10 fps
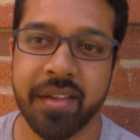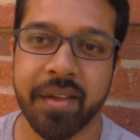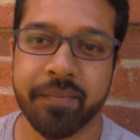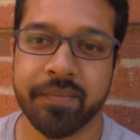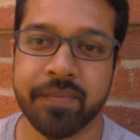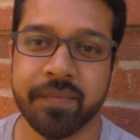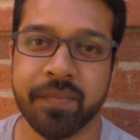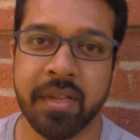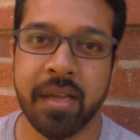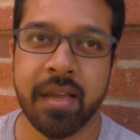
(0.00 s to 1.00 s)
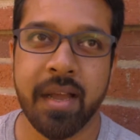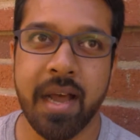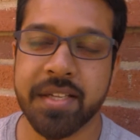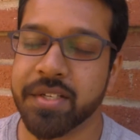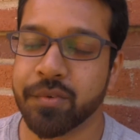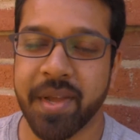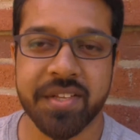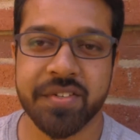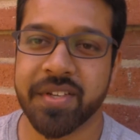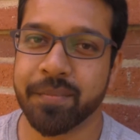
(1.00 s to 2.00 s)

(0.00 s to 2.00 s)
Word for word: Yeah. So you didn't do masters? I didn't do masters.